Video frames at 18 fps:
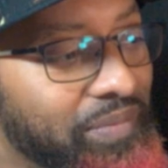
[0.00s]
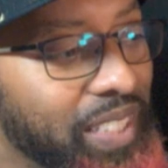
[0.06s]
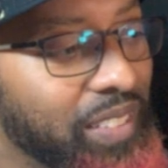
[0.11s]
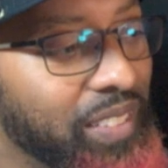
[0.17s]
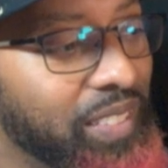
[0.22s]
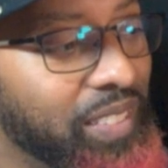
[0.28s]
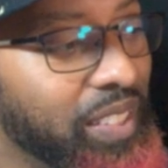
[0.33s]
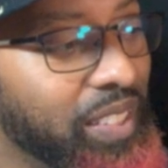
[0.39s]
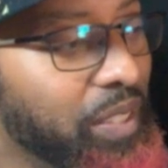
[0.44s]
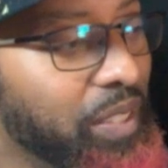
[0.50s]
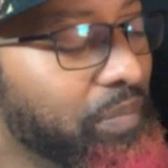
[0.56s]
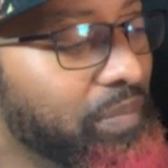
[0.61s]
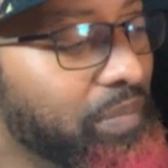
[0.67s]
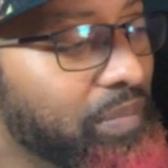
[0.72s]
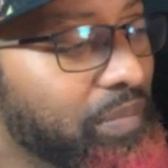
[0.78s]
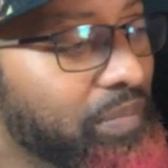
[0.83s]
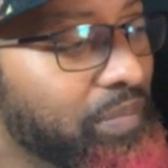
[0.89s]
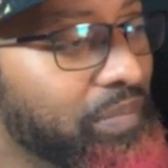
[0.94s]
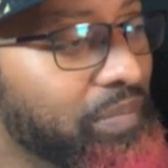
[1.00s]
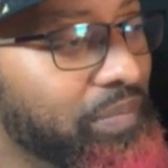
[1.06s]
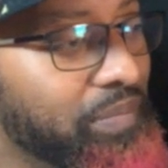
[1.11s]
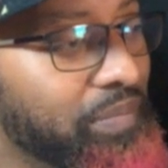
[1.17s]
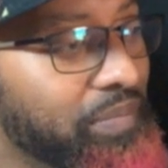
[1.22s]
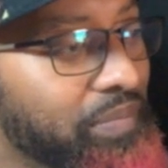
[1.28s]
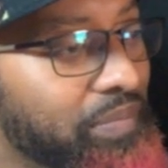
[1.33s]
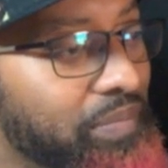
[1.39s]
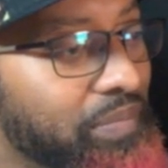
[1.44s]
Let's see.
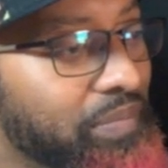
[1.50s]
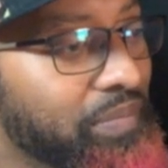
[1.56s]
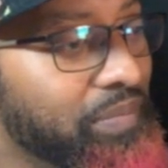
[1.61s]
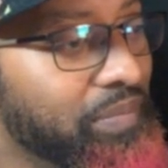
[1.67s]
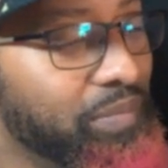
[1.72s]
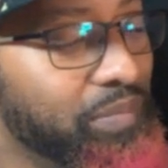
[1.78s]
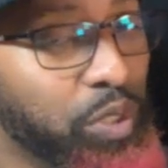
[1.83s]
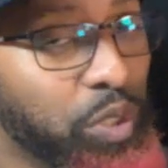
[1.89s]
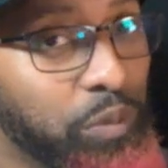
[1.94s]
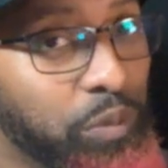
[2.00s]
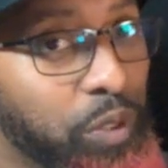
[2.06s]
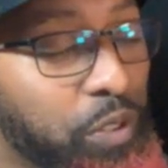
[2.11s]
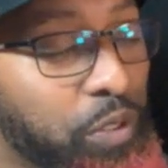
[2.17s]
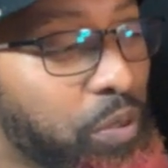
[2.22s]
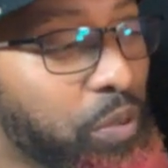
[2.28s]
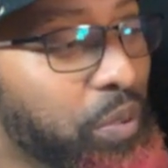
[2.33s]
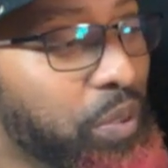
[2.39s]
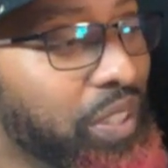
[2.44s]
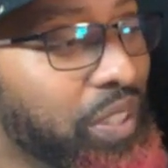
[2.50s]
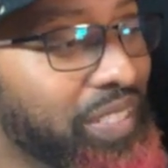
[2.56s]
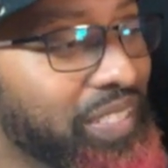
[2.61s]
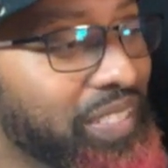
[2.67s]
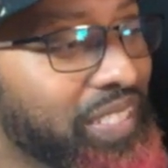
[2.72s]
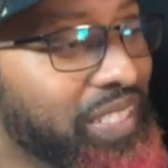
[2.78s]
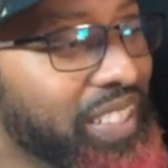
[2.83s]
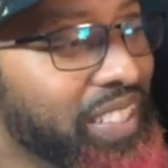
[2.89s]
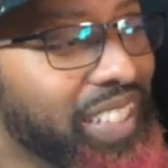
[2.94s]
So far, so good.
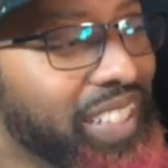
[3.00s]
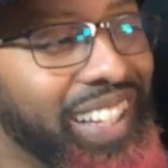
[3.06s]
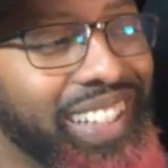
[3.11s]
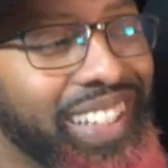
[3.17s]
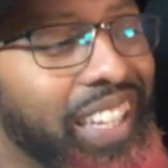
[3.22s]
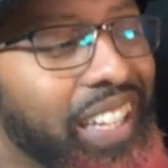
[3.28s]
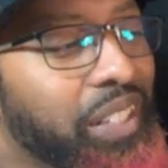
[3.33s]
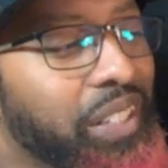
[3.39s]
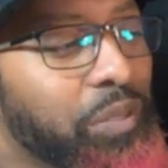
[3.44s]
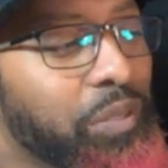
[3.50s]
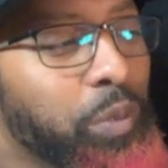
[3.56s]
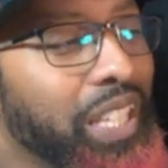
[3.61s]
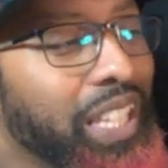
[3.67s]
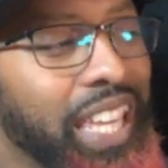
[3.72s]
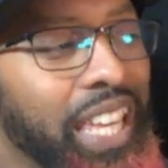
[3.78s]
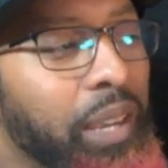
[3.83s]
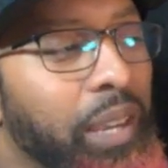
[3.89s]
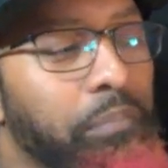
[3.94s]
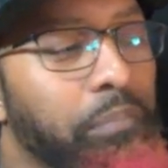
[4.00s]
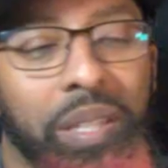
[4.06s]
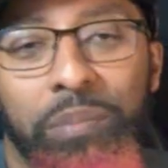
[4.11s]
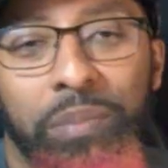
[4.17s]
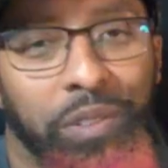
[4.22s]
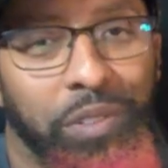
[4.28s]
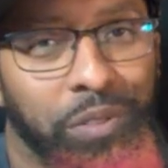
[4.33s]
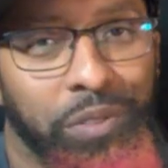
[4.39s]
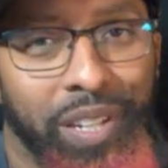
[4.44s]
Again, we can't beat
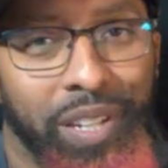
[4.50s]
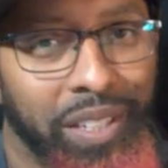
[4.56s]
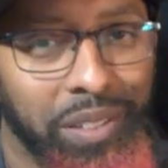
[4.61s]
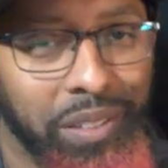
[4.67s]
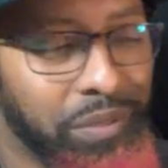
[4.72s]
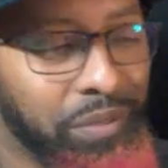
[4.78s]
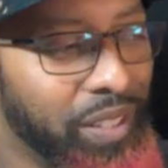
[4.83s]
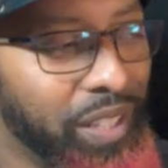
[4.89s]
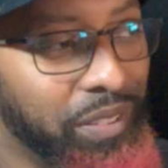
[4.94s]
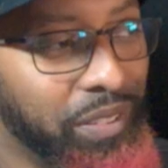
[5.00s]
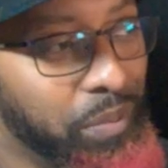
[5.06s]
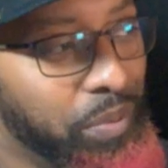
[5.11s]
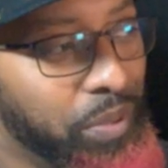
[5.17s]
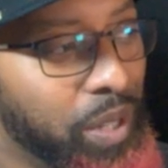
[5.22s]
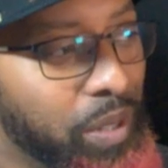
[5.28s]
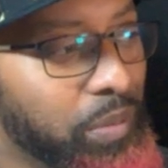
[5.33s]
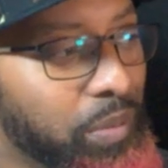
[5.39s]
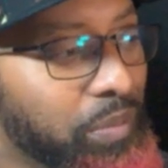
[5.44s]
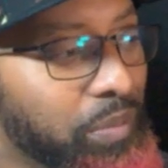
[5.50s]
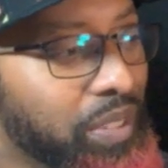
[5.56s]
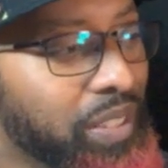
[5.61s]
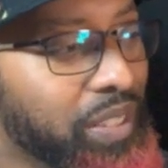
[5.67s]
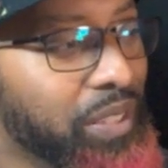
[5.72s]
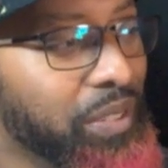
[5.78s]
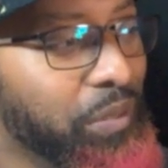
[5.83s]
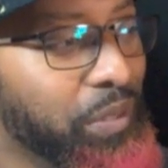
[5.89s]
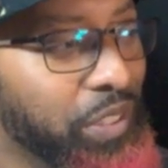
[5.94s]
Mr. Negative. That's the problem.
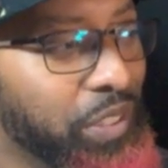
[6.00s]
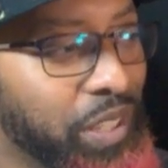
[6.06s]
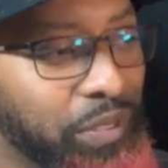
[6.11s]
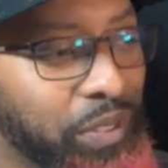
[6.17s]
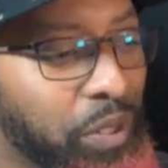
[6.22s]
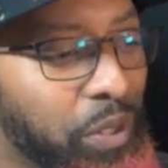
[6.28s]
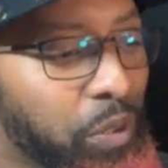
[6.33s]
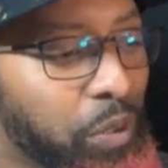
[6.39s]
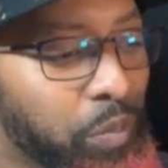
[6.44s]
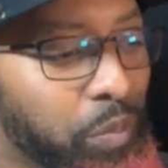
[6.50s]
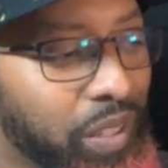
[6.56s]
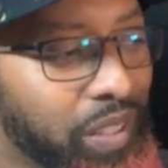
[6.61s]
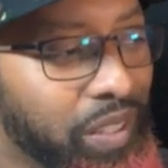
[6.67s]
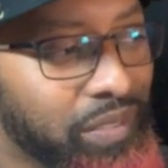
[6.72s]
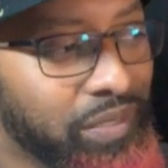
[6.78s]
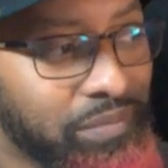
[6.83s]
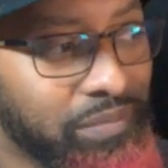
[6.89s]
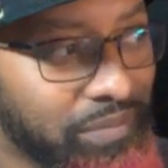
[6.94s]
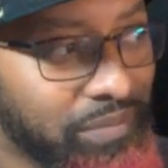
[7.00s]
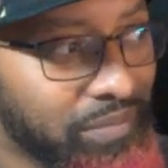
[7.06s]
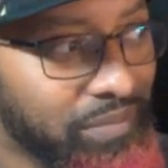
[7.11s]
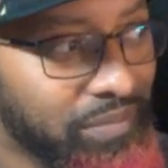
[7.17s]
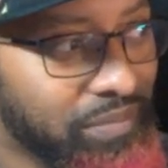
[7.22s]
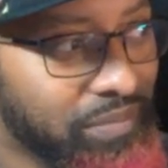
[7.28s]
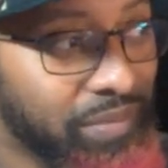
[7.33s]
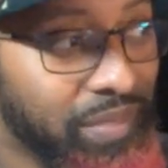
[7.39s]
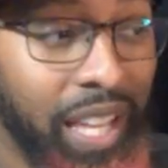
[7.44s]
We just have to hope that...
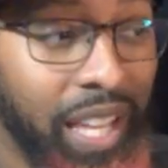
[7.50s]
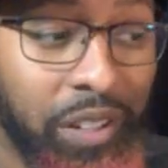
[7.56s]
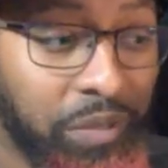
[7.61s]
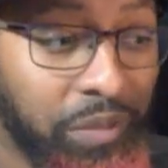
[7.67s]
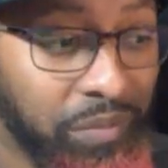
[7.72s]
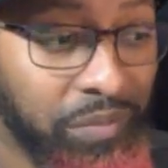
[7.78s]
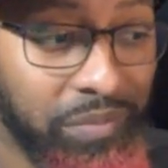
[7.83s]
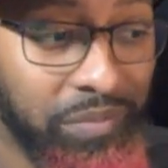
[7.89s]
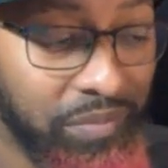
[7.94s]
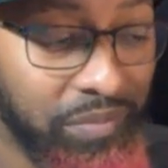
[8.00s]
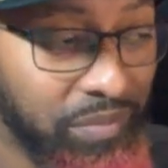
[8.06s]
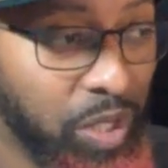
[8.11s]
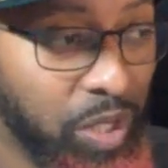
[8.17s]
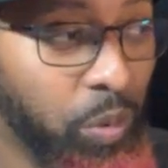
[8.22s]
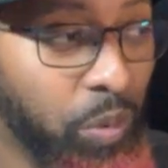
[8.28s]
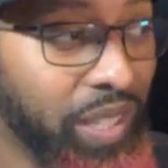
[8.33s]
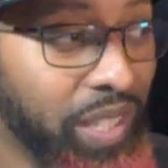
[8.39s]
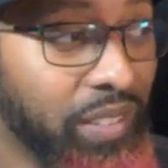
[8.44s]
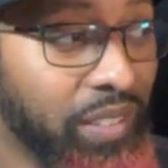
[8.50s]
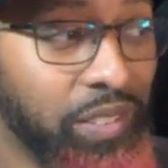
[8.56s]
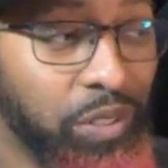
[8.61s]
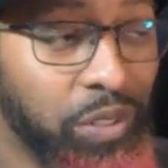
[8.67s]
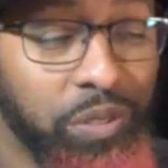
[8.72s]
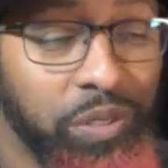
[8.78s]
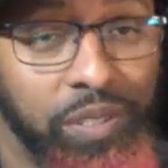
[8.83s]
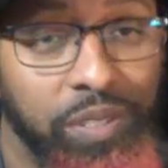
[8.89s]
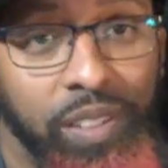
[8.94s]
Now, going into
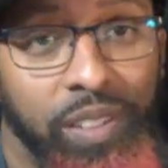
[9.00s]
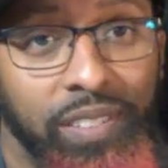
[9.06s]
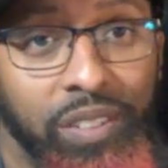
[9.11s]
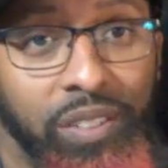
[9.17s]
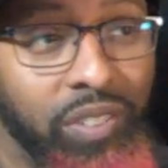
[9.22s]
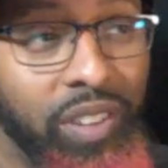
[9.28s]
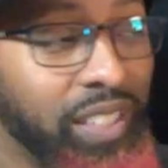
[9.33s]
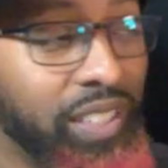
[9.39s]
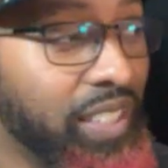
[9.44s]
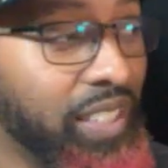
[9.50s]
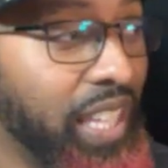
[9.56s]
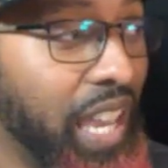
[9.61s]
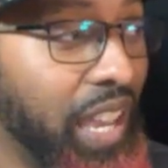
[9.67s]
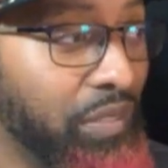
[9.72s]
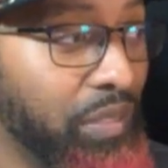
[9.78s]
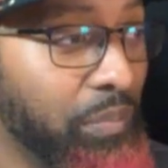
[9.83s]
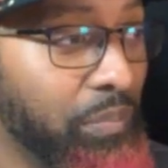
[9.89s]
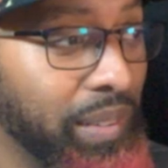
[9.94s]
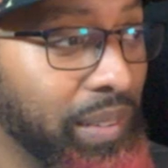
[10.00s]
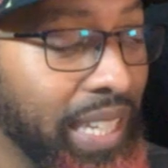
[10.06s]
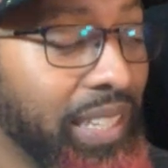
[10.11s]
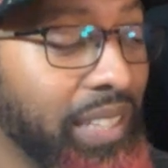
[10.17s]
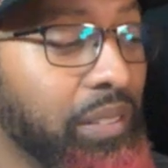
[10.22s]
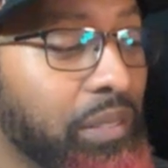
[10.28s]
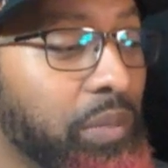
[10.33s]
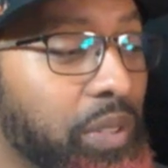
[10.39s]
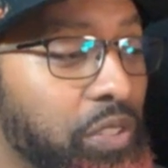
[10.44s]
turn 6, the fact that they haven't
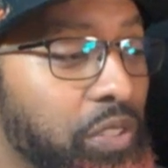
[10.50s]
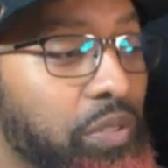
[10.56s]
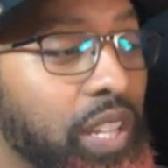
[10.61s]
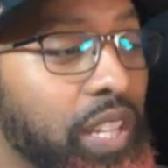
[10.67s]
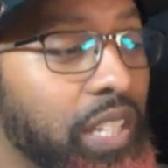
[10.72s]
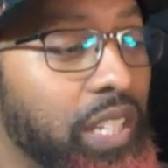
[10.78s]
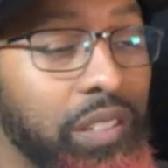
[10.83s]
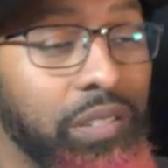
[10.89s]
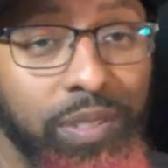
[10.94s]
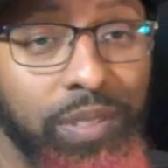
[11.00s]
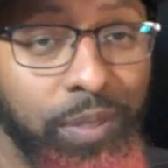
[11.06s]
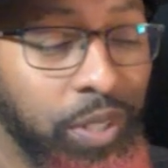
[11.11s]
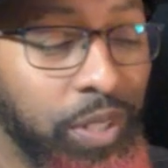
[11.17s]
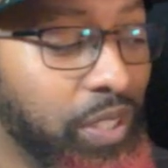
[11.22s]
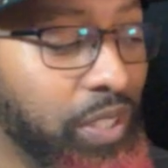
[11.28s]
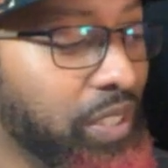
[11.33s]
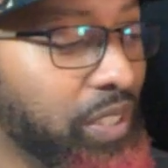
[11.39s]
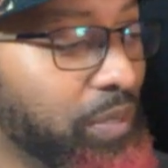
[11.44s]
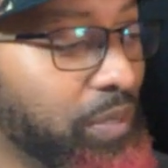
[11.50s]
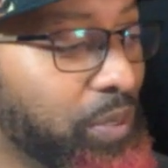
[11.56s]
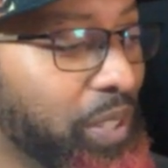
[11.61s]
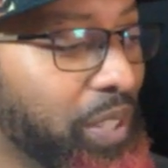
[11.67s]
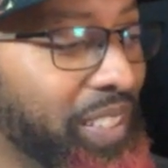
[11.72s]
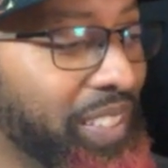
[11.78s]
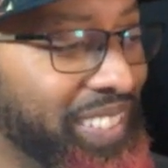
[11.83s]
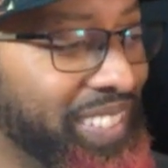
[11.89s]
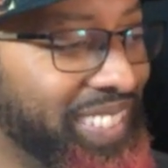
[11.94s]
played Mr. Negative is very good for
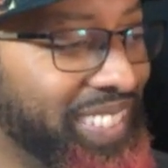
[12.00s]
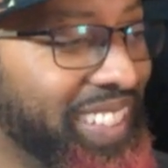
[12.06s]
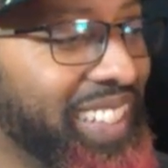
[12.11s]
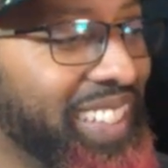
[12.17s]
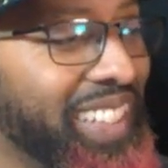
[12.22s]
us.